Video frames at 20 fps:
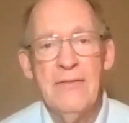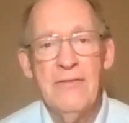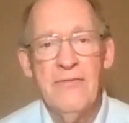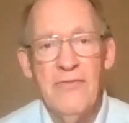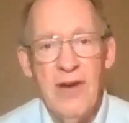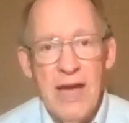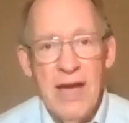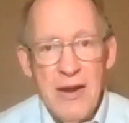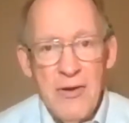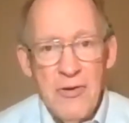
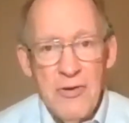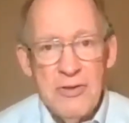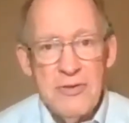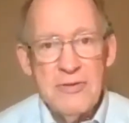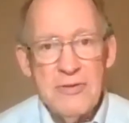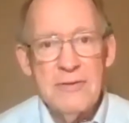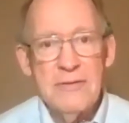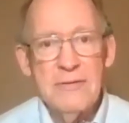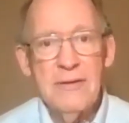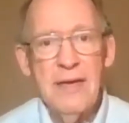The
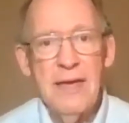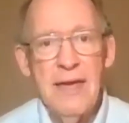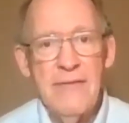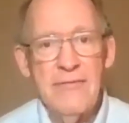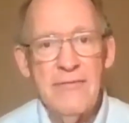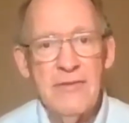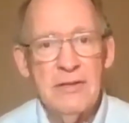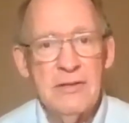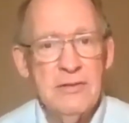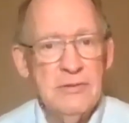virus,
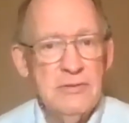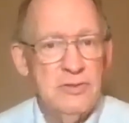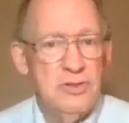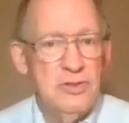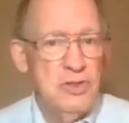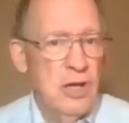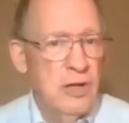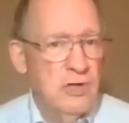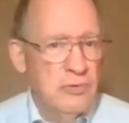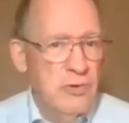having to
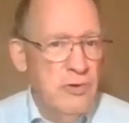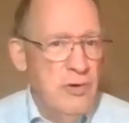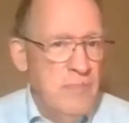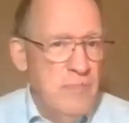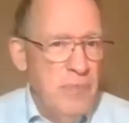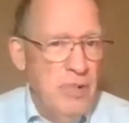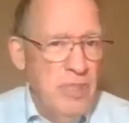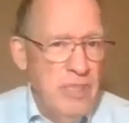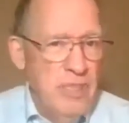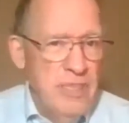shelter
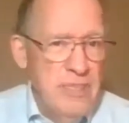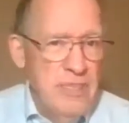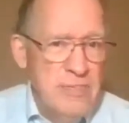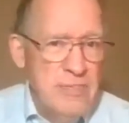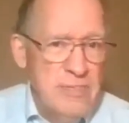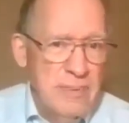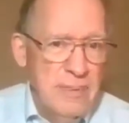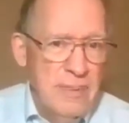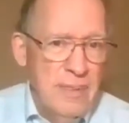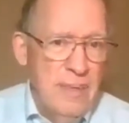in
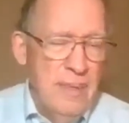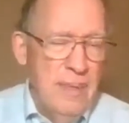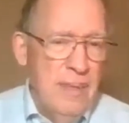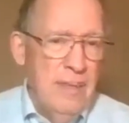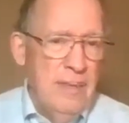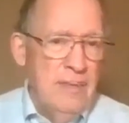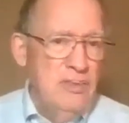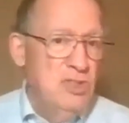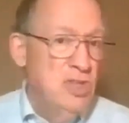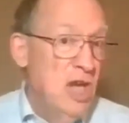place,
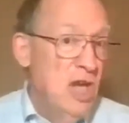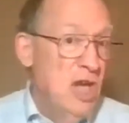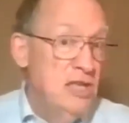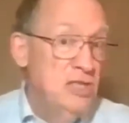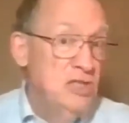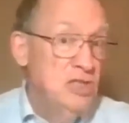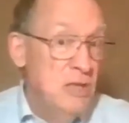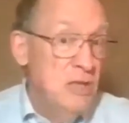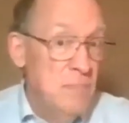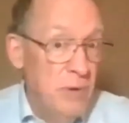
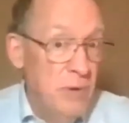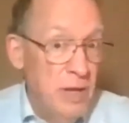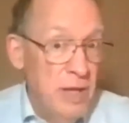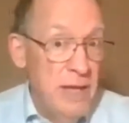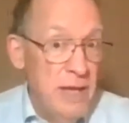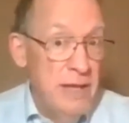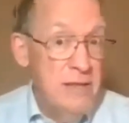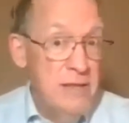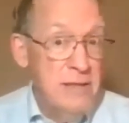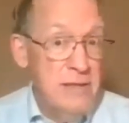changing
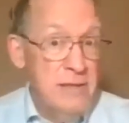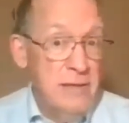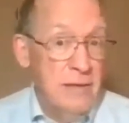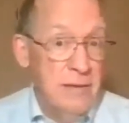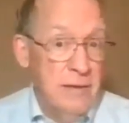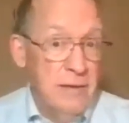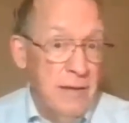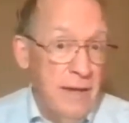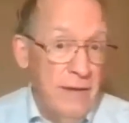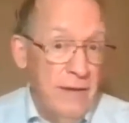plans.
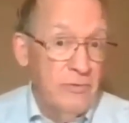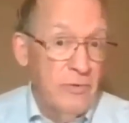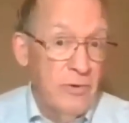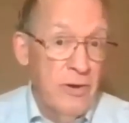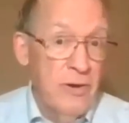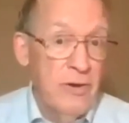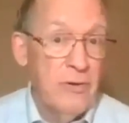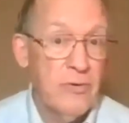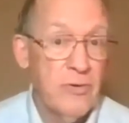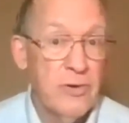Uh,
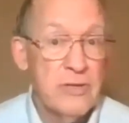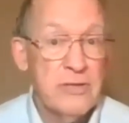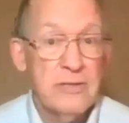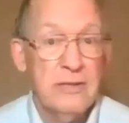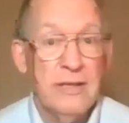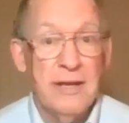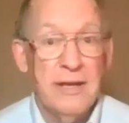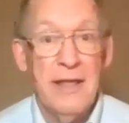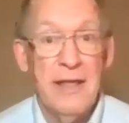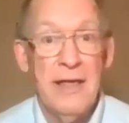after all,
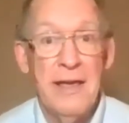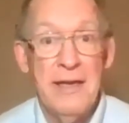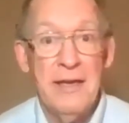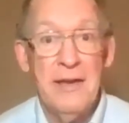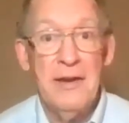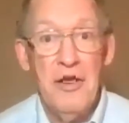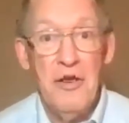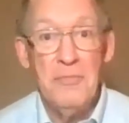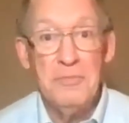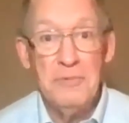Crystal and I
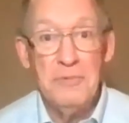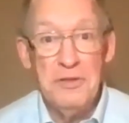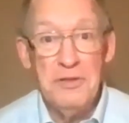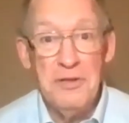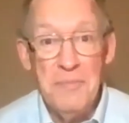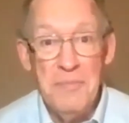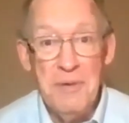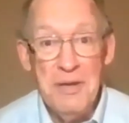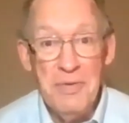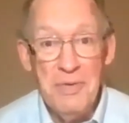had hoped
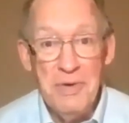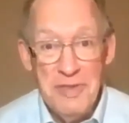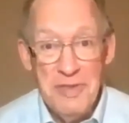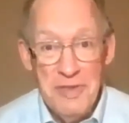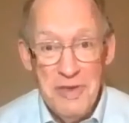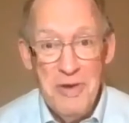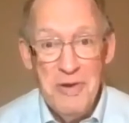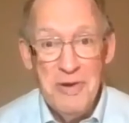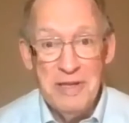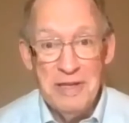to be
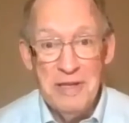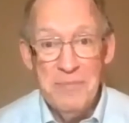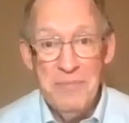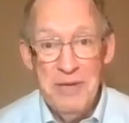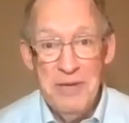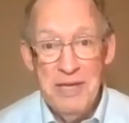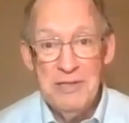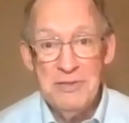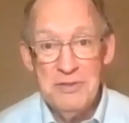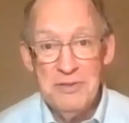with you at the
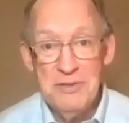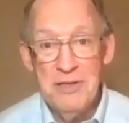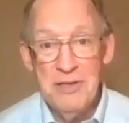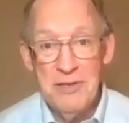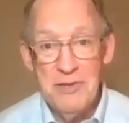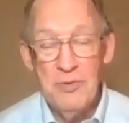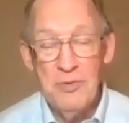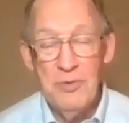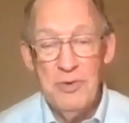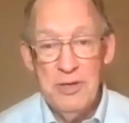beach
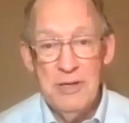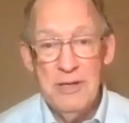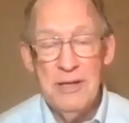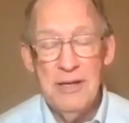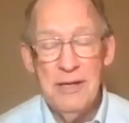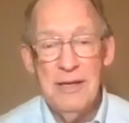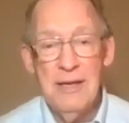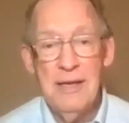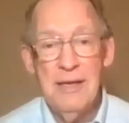this week.